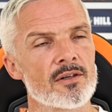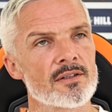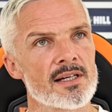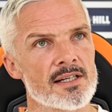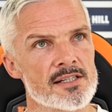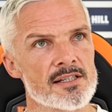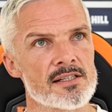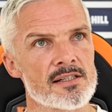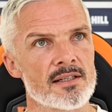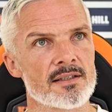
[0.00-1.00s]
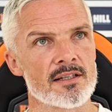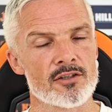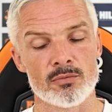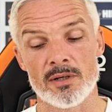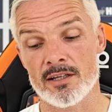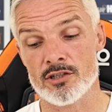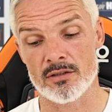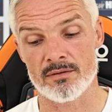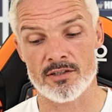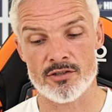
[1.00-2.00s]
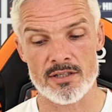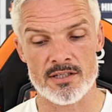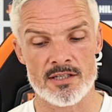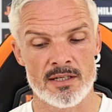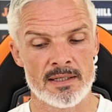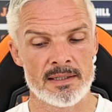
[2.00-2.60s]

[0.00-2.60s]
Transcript: on last season and the accumulation of injuries,